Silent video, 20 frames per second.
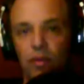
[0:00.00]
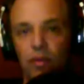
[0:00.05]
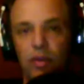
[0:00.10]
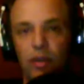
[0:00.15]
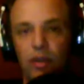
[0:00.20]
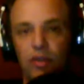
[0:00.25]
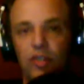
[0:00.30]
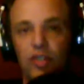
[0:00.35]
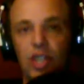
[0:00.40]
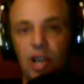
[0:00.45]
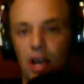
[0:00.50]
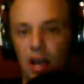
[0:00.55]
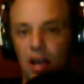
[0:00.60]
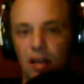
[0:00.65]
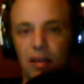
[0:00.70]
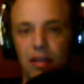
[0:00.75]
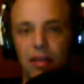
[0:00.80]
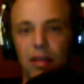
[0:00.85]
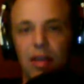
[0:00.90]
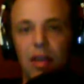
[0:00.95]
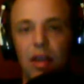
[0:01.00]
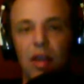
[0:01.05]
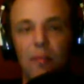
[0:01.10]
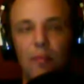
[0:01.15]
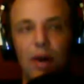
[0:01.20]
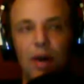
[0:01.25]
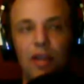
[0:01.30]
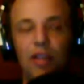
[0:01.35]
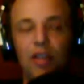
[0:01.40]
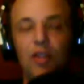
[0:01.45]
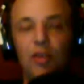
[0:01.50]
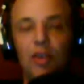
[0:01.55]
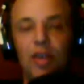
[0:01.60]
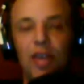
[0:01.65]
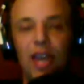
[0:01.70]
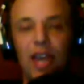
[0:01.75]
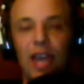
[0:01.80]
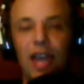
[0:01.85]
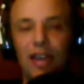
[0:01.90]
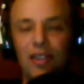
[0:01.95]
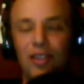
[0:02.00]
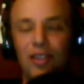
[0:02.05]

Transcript: there's none. But you can